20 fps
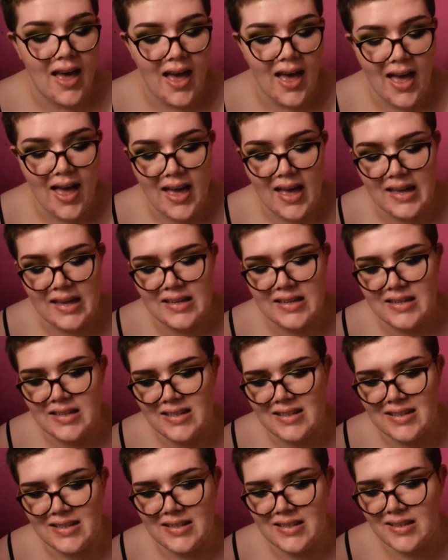
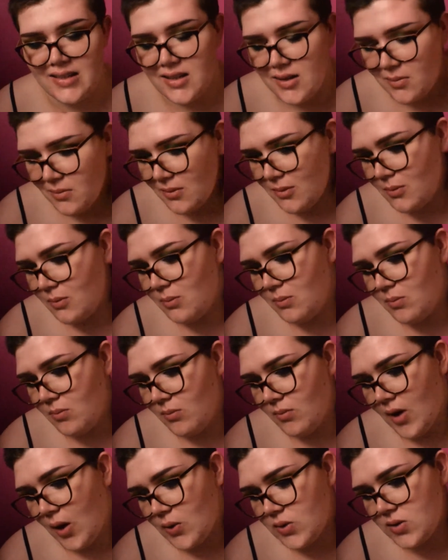And
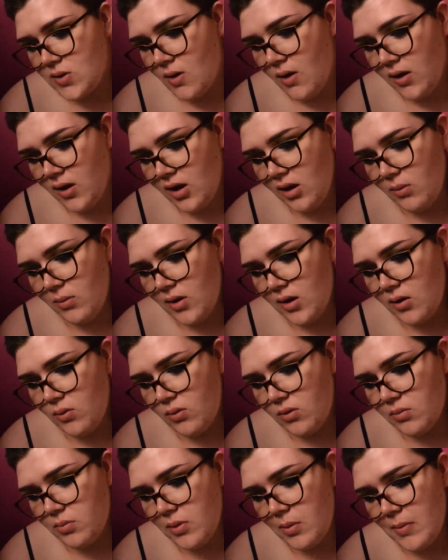I was talking about it
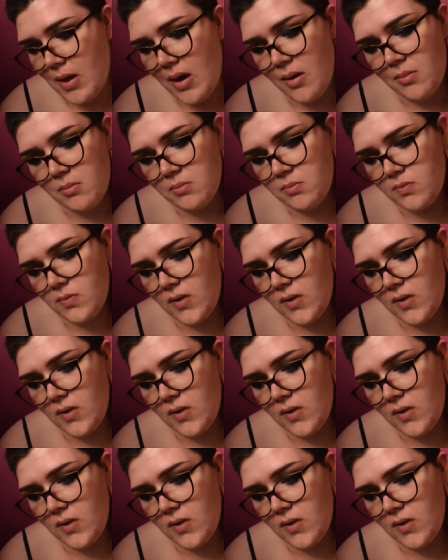with my mom